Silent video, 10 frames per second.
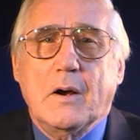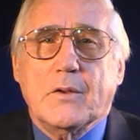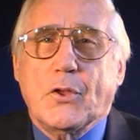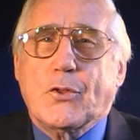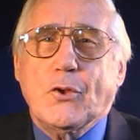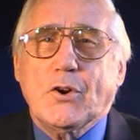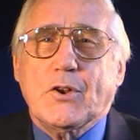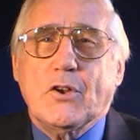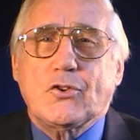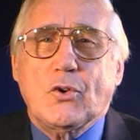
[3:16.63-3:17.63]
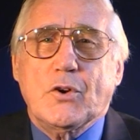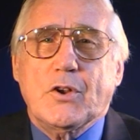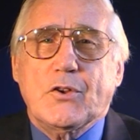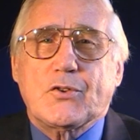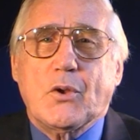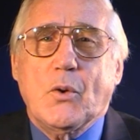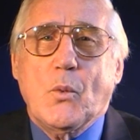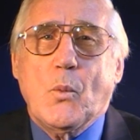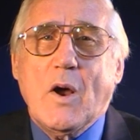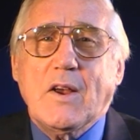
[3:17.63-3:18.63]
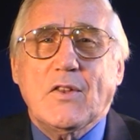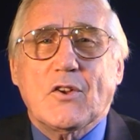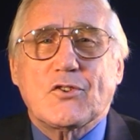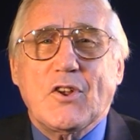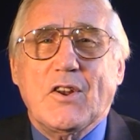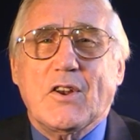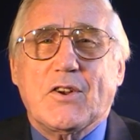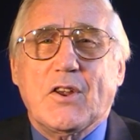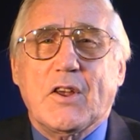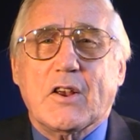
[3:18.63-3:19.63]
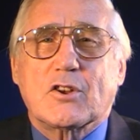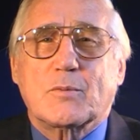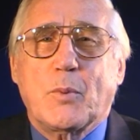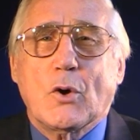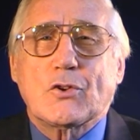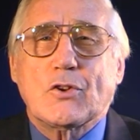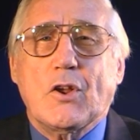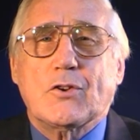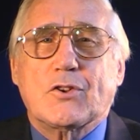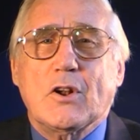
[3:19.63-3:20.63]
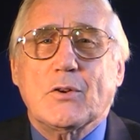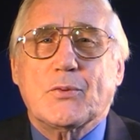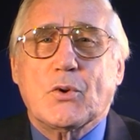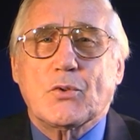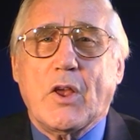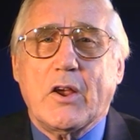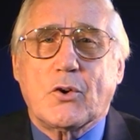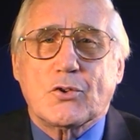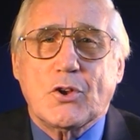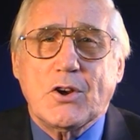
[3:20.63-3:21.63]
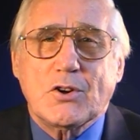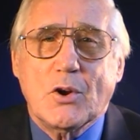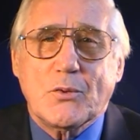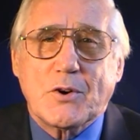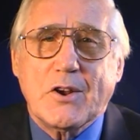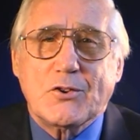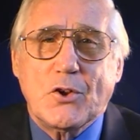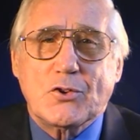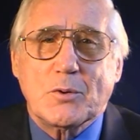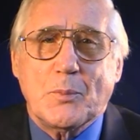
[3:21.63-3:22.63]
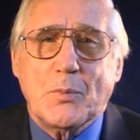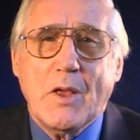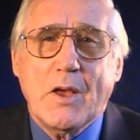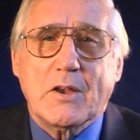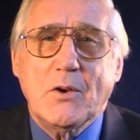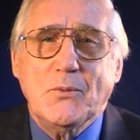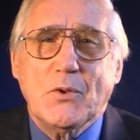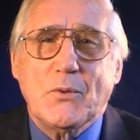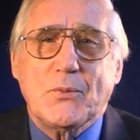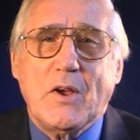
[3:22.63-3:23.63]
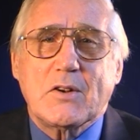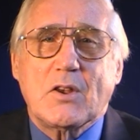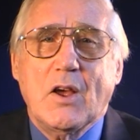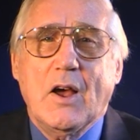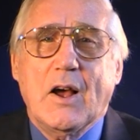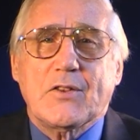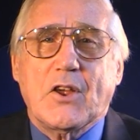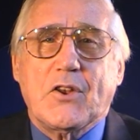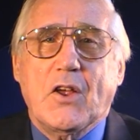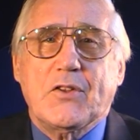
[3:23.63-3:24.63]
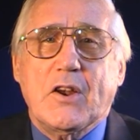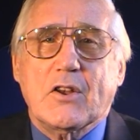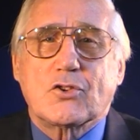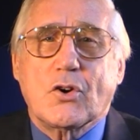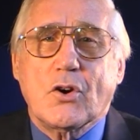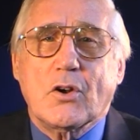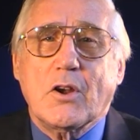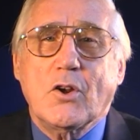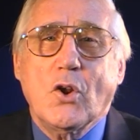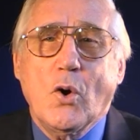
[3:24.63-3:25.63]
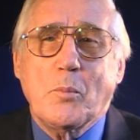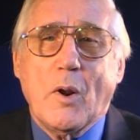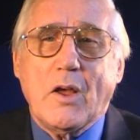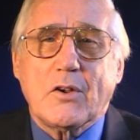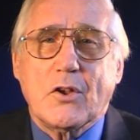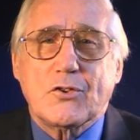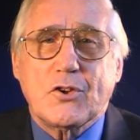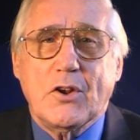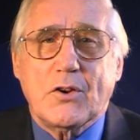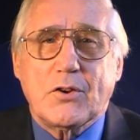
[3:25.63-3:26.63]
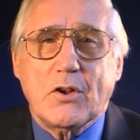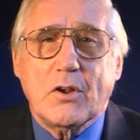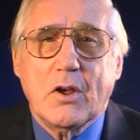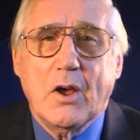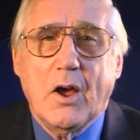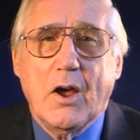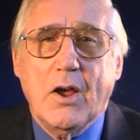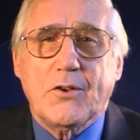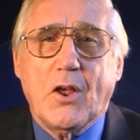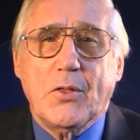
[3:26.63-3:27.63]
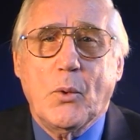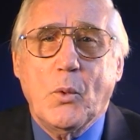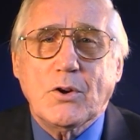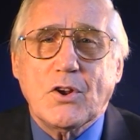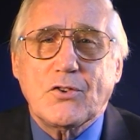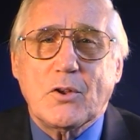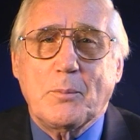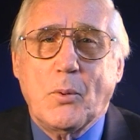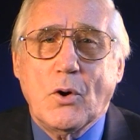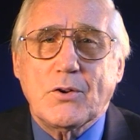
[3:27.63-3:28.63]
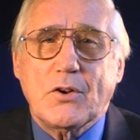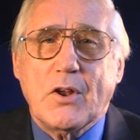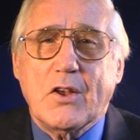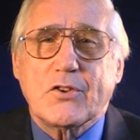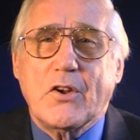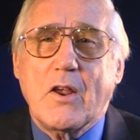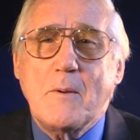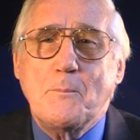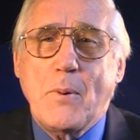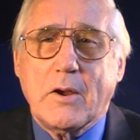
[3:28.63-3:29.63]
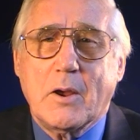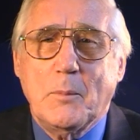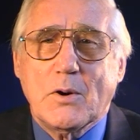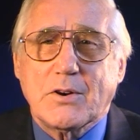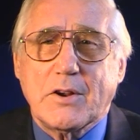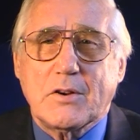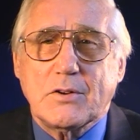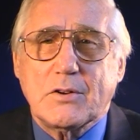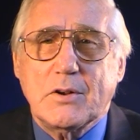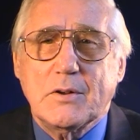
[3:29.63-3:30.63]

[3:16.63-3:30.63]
The third issue is why the Senate exposes itself to the accusation of racism, given the fact that there is currently no black senator and the one just appointed has an impeccable record.